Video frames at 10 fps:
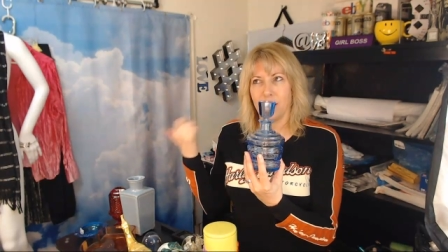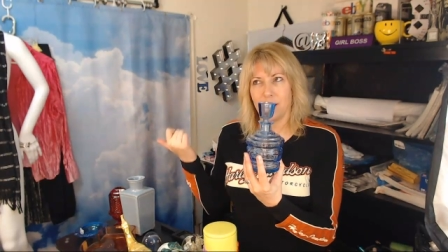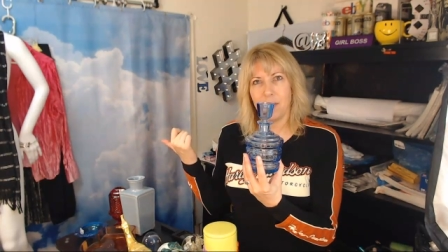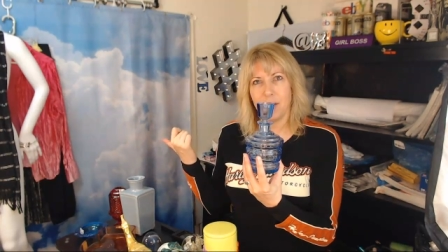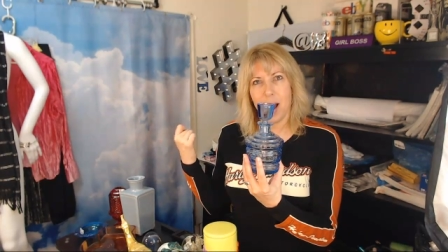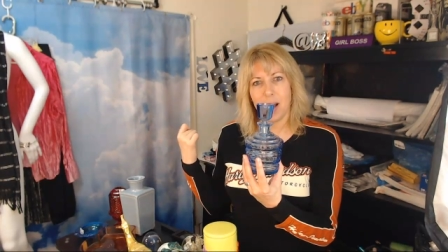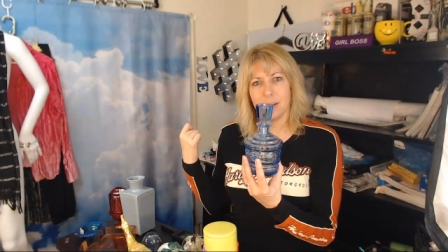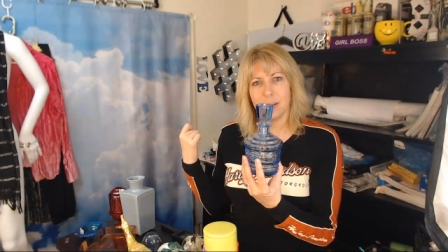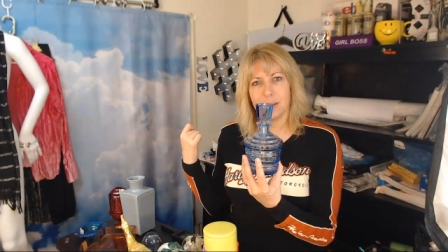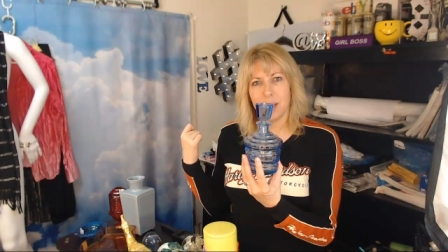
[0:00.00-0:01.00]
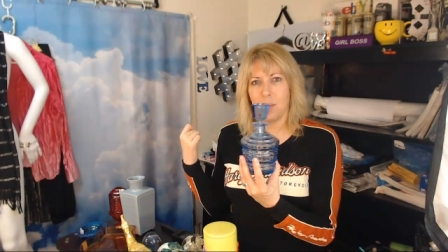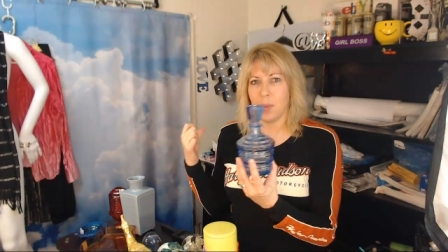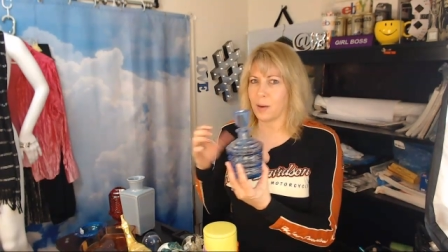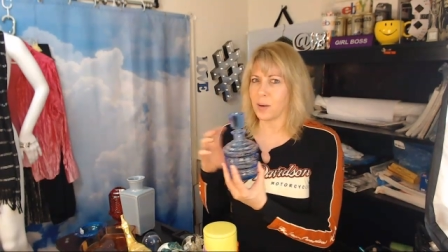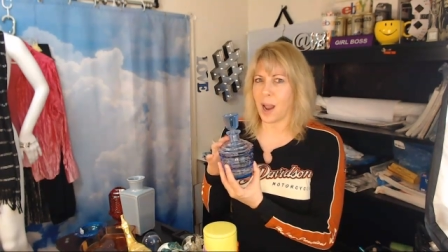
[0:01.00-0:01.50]
And I've got some
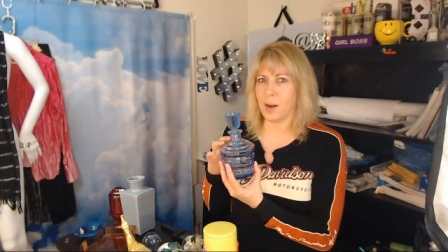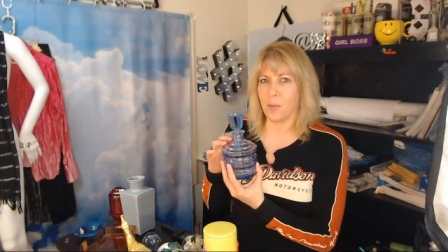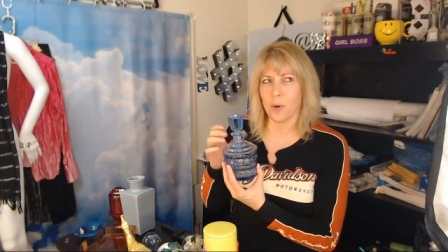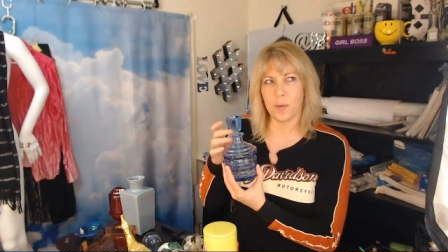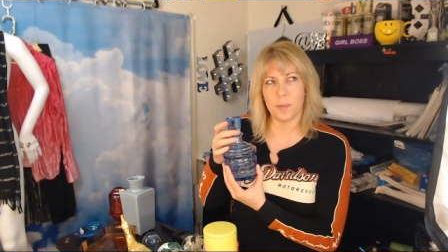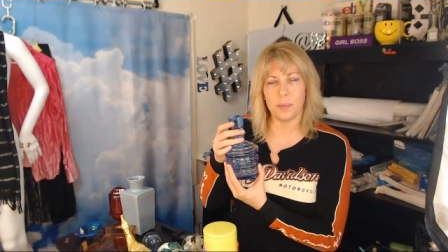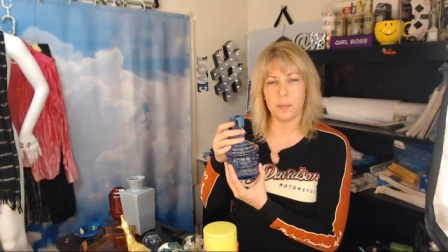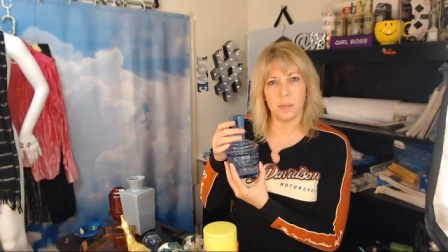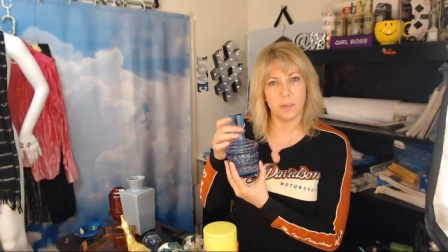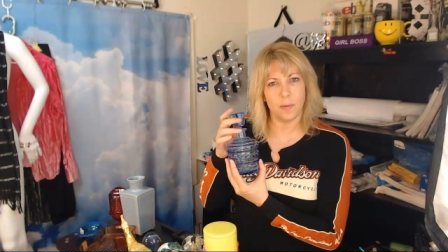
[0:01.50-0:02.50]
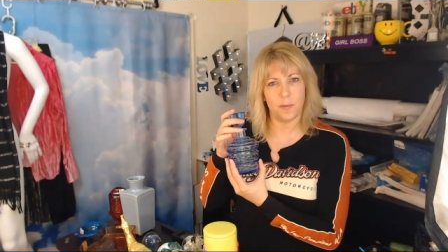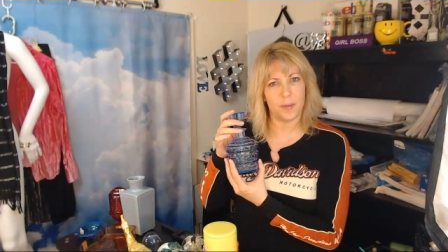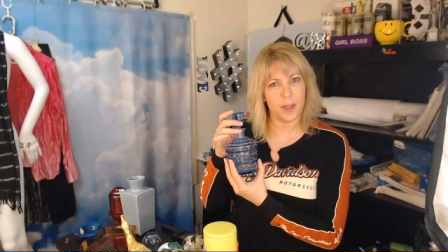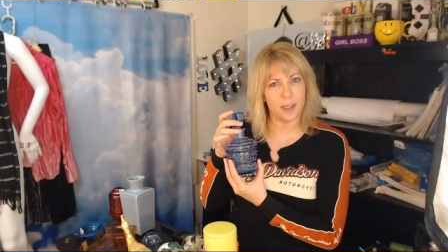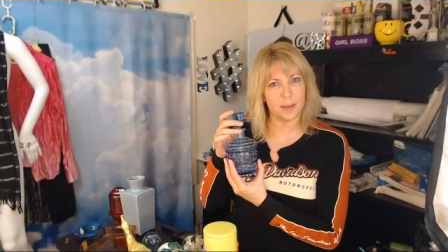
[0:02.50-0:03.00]
that are kind of worth mm,
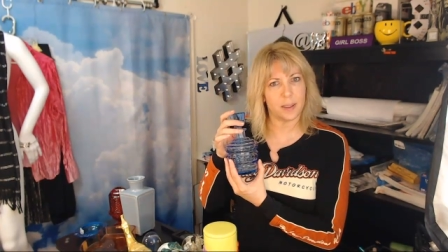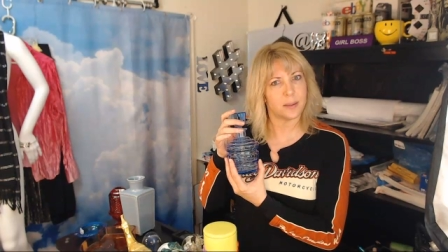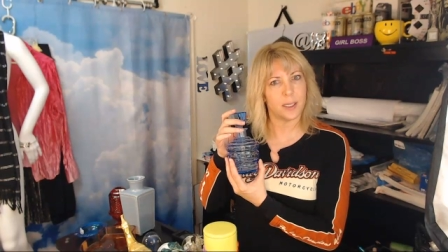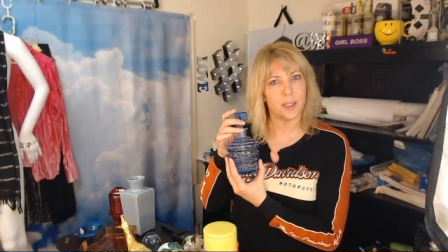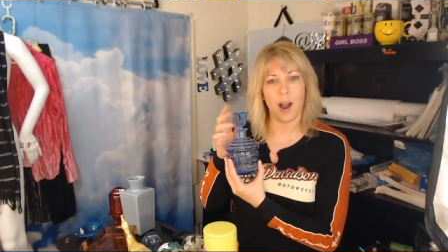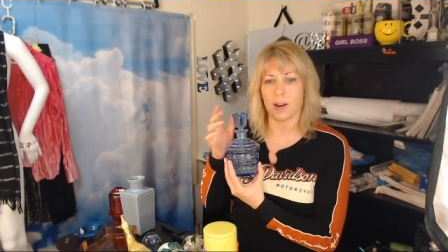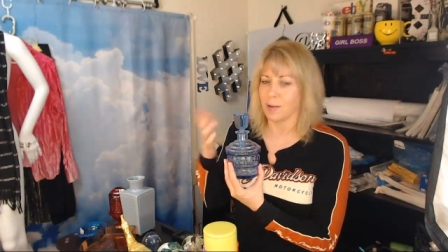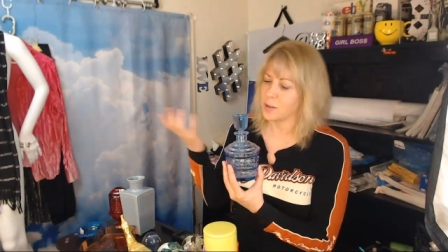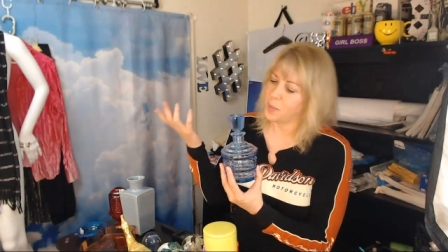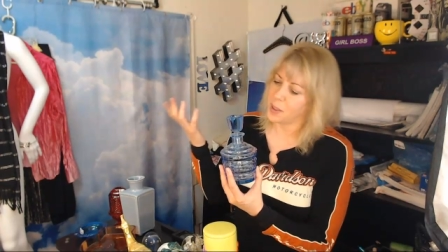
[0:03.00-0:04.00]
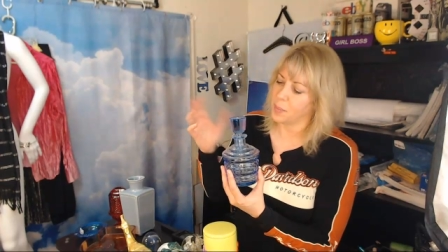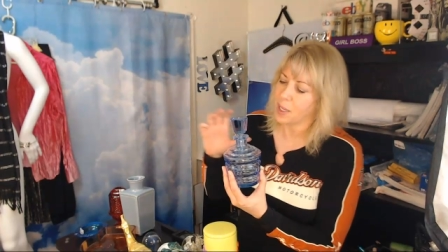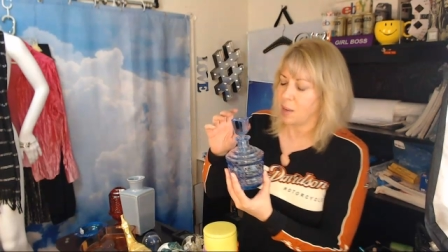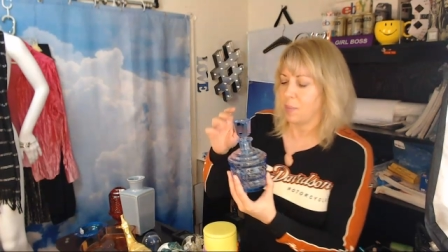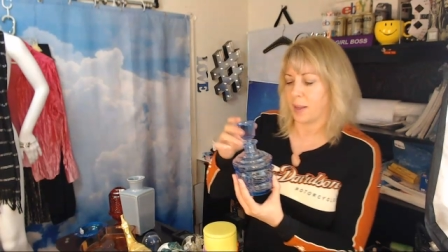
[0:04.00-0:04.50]
50 to $60, but I'm
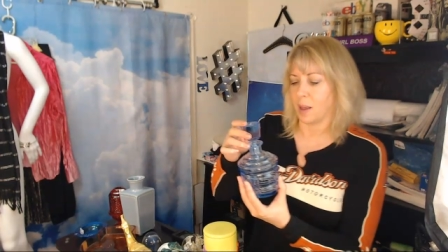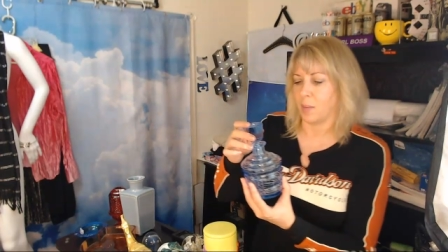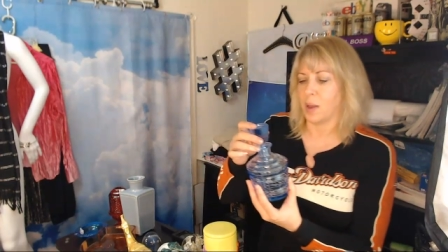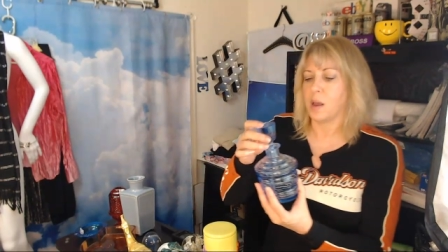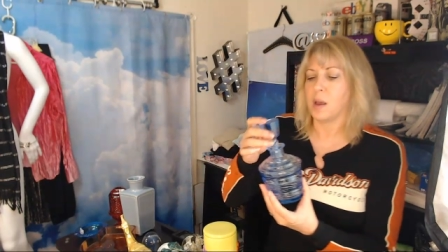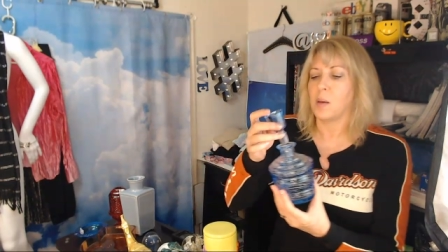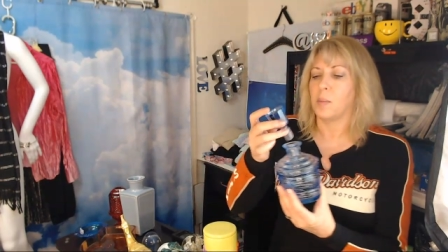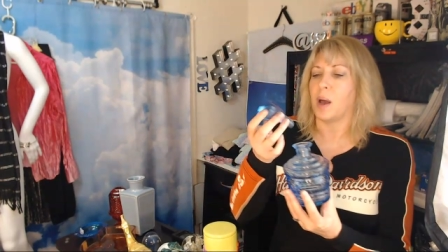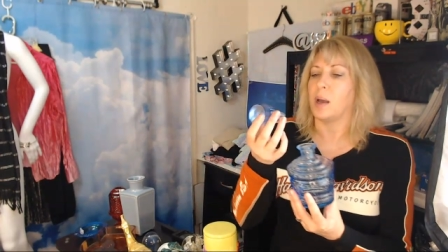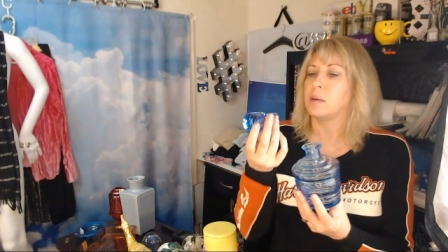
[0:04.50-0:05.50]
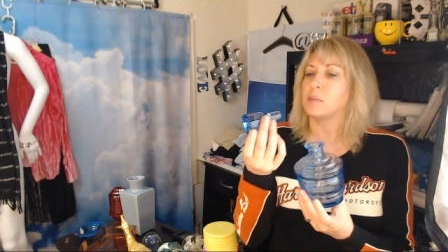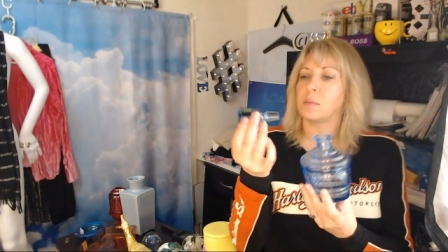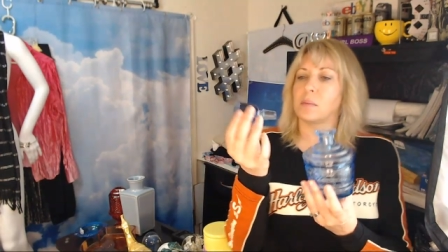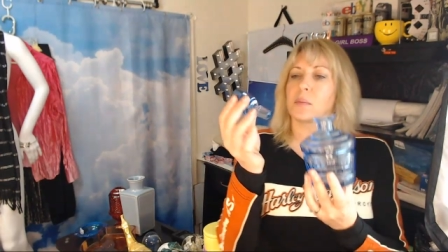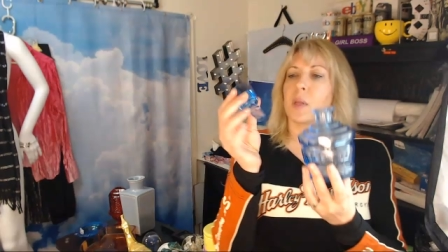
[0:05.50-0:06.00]
keeping them. But
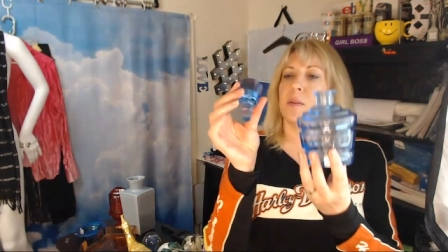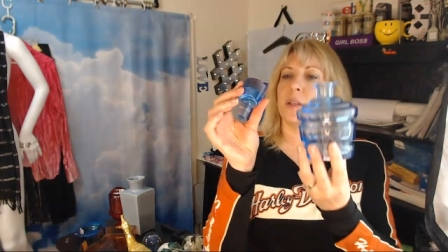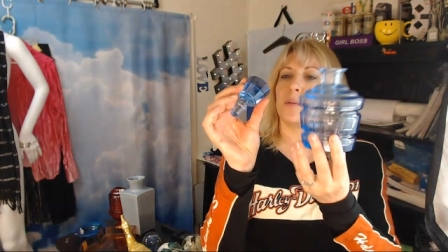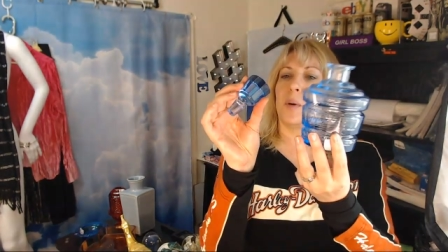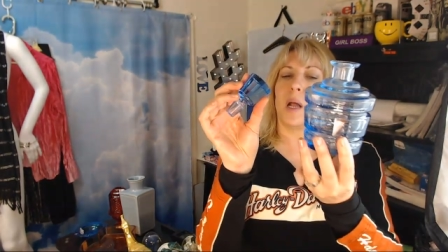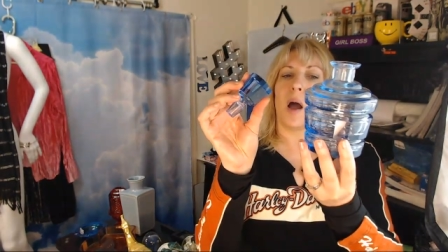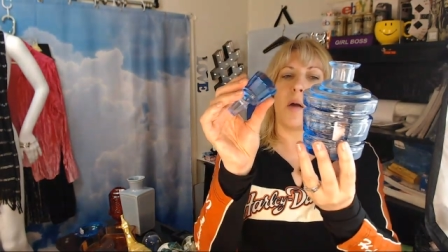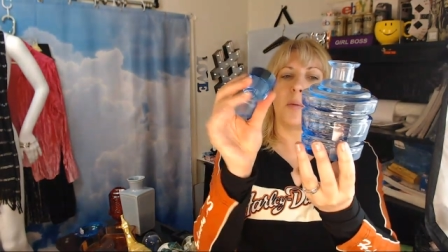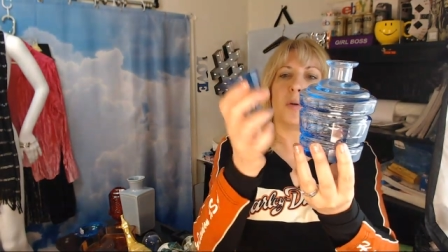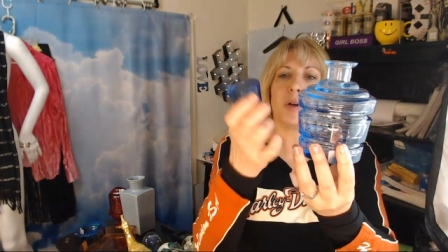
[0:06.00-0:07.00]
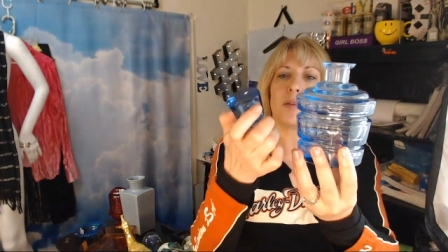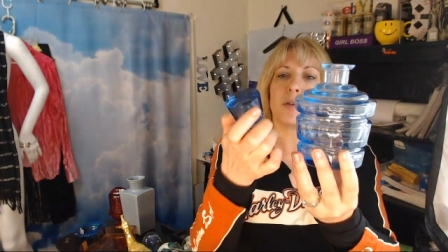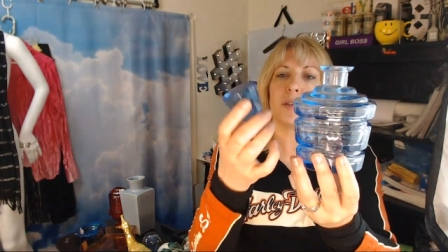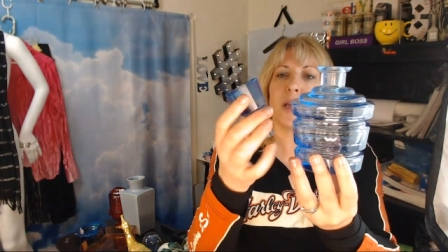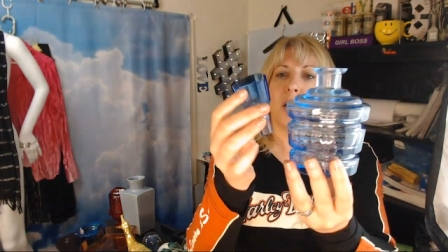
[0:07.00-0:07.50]
this one I will
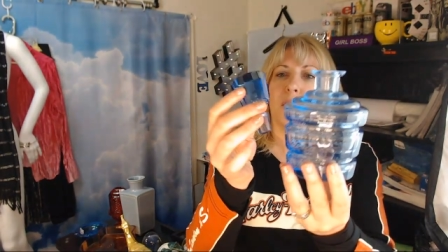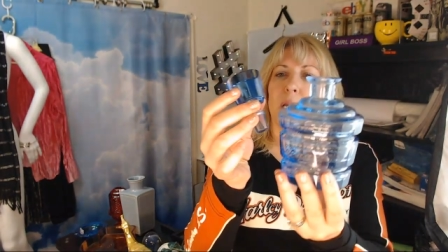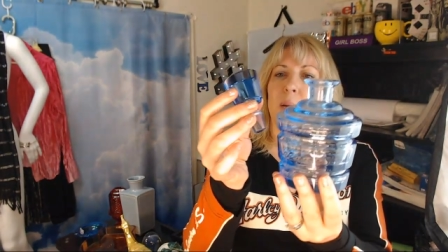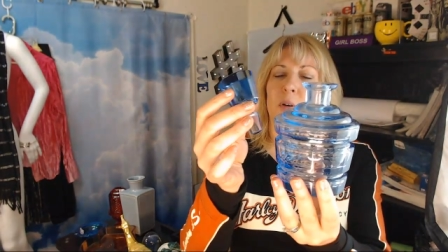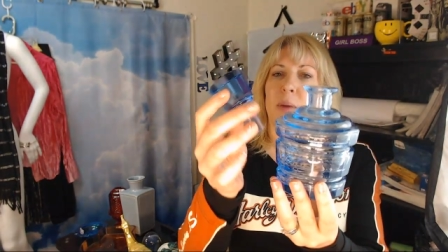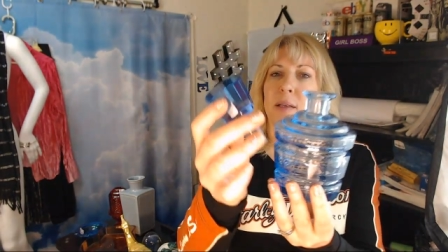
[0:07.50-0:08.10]
either sell or keep for